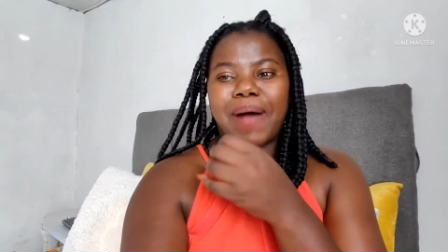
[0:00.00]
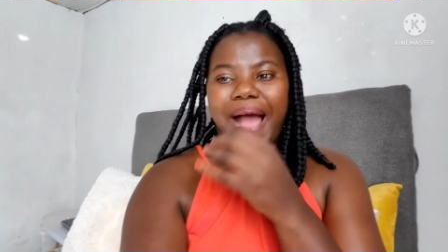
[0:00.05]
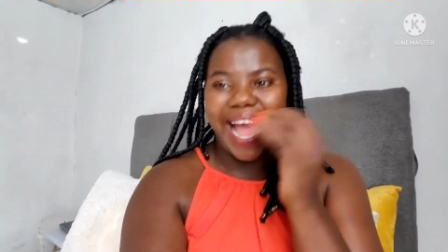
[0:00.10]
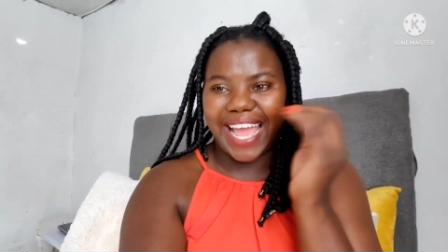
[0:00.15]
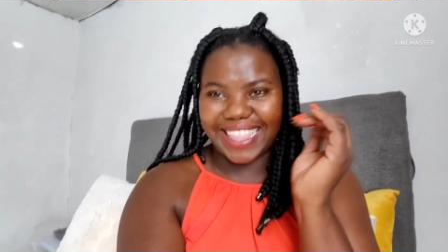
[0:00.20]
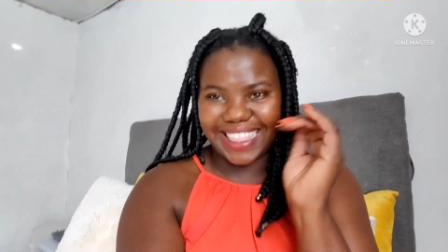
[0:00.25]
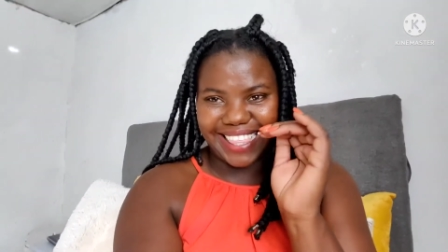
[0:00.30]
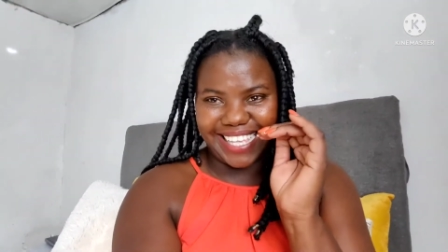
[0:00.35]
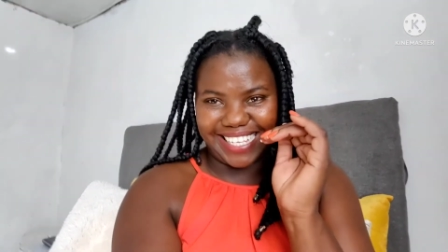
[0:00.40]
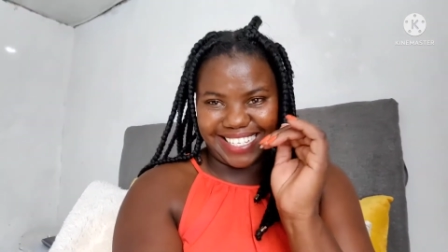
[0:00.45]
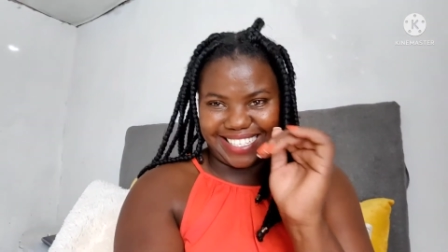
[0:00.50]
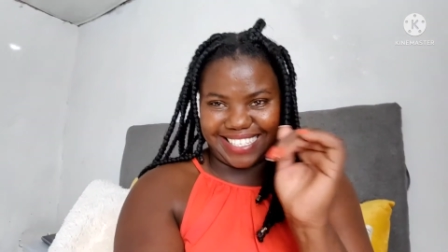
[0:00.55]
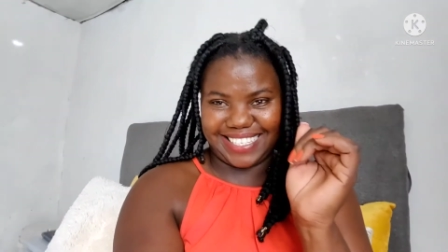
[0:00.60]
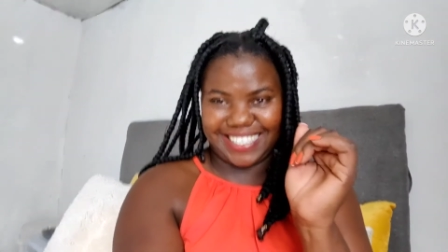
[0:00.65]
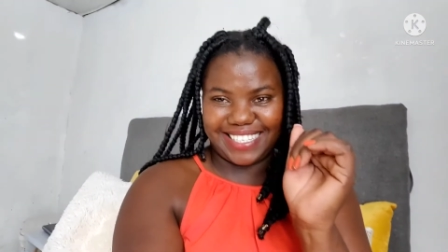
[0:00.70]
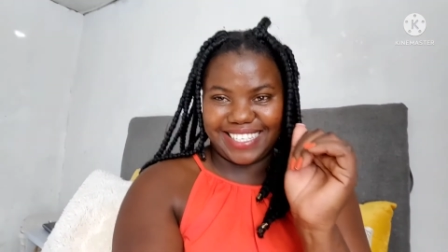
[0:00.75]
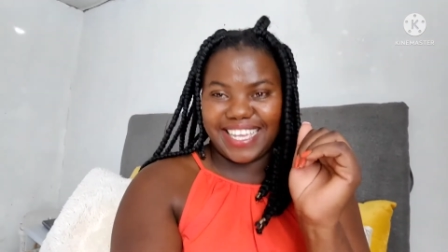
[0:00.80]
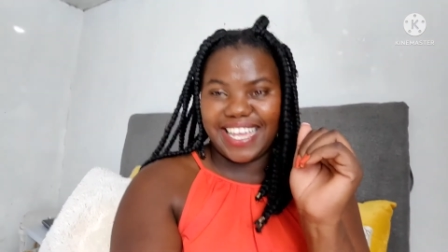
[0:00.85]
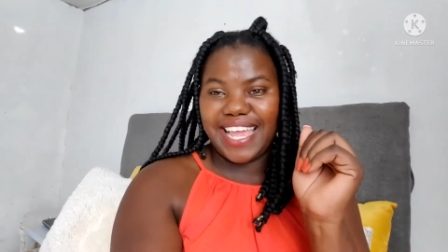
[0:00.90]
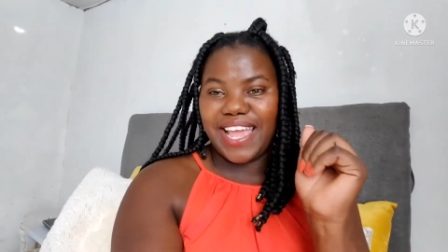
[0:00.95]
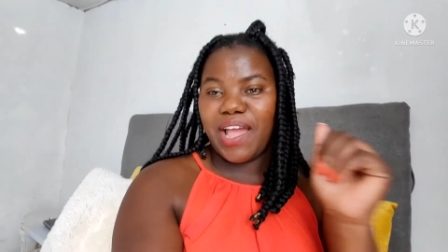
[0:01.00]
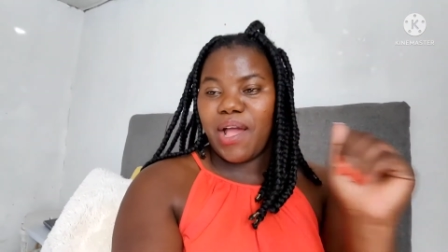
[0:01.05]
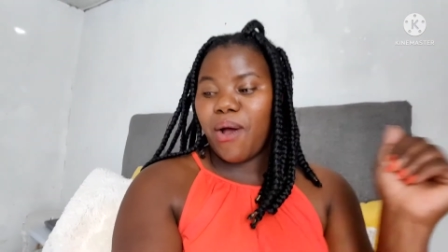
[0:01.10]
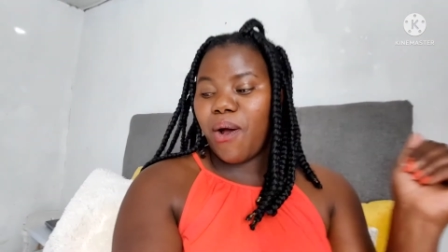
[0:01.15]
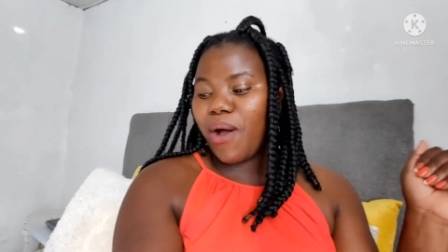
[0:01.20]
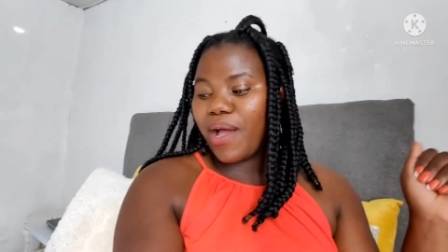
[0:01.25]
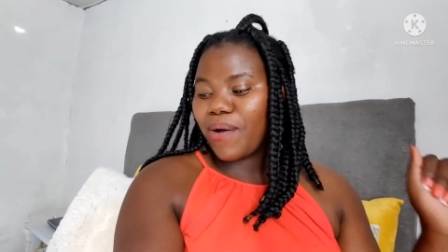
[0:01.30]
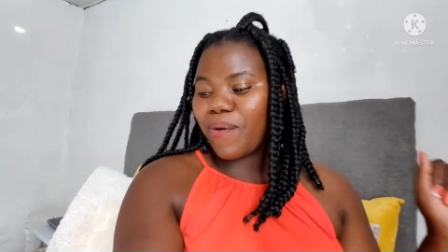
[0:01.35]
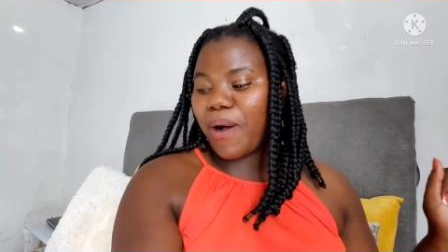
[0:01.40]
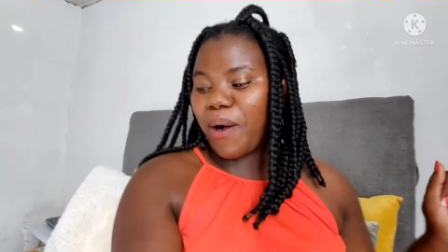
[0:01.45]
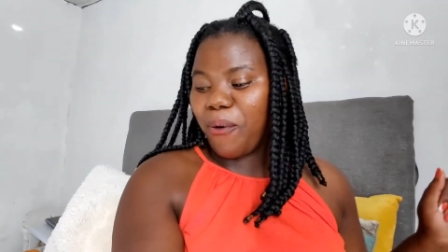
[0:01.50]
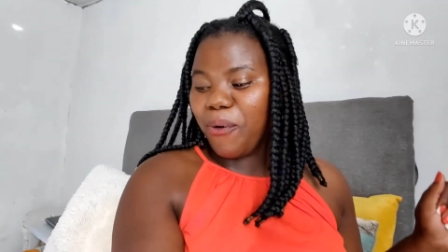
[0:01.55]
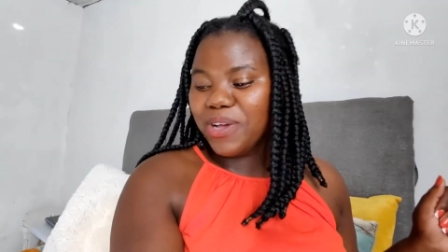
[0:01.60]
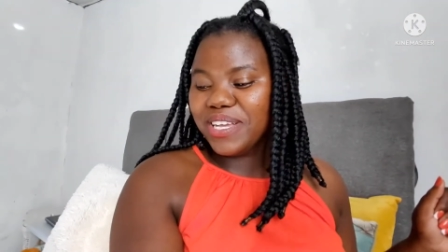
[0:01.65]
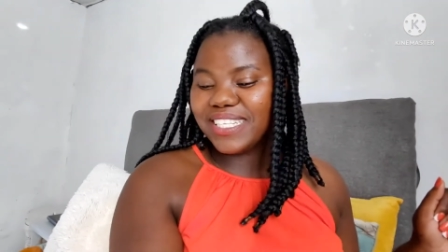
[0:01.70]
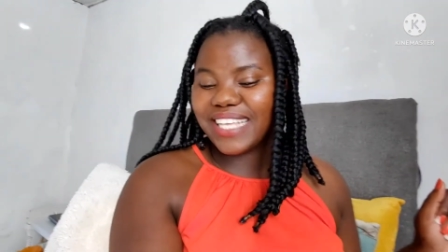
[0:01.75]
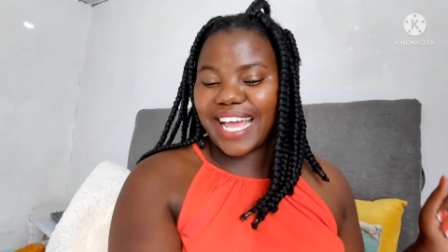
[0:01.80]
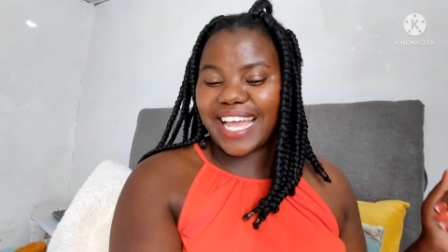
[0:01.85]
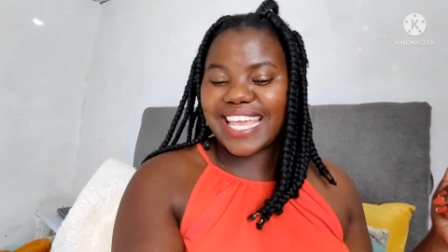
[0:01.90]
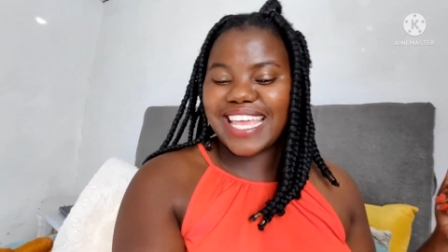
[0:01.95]
buy things.
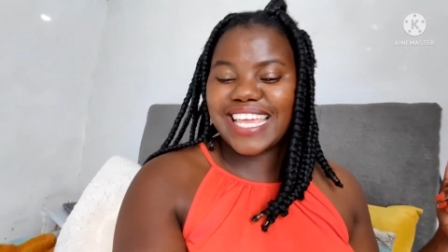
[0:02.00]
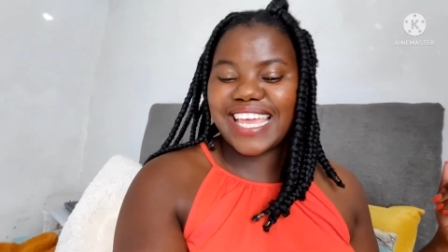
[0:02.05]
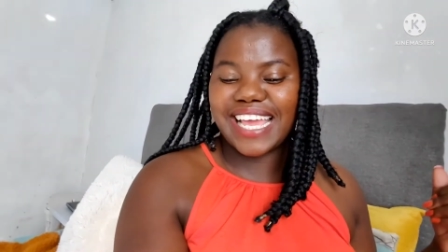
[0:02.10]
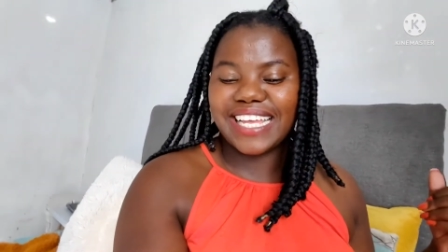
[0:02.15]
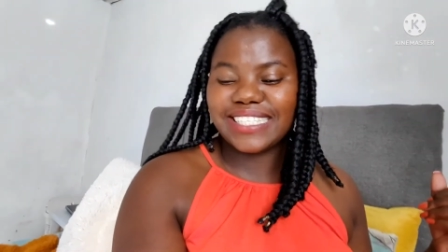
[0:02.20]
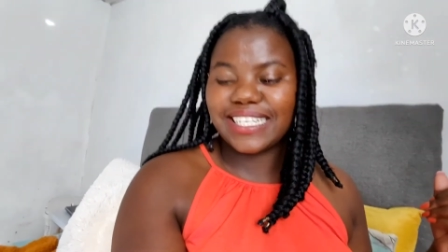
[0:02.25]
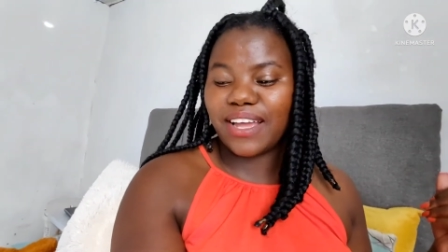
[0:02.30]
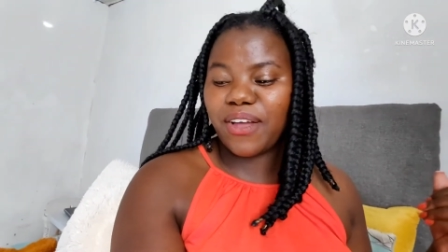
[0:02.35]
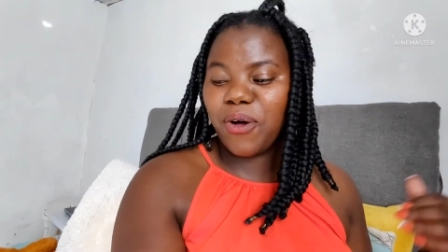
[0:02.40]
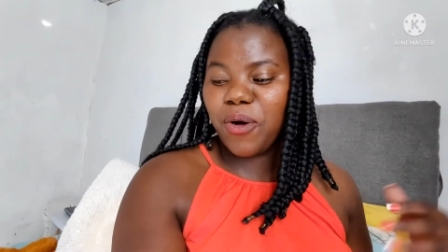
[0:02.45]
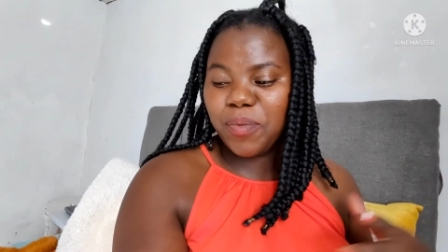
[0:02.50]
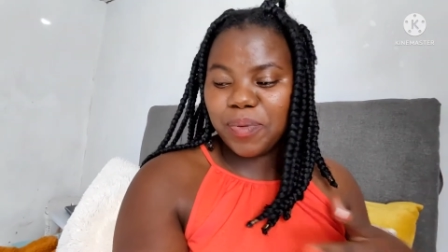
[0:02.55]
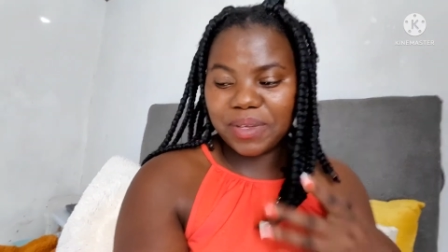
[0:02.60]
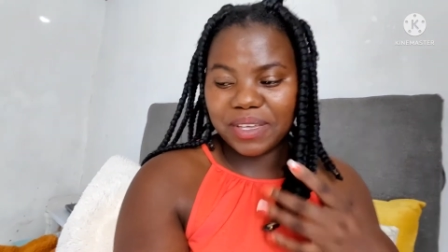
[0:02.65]
Kwaku is against, I